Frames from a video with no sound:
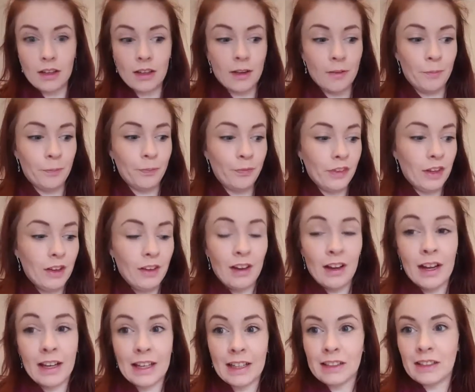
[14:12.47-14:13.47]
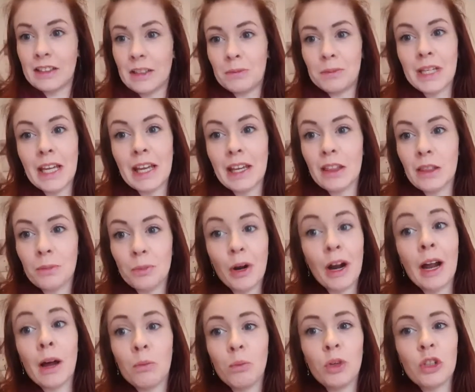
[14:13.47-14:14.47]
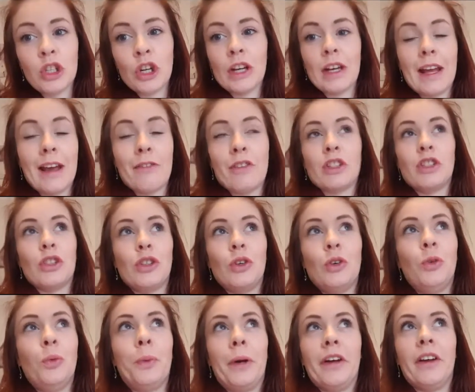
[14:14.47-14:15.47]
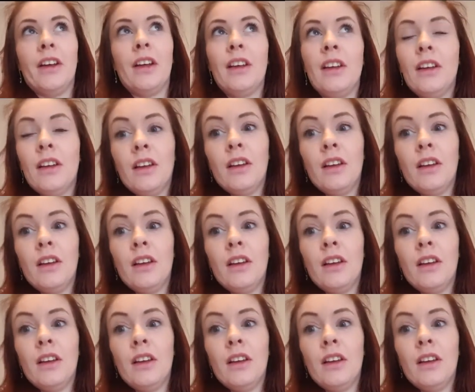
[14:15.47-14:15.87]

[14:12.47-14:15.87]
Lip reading: I ended up taking the pram, which I never do, but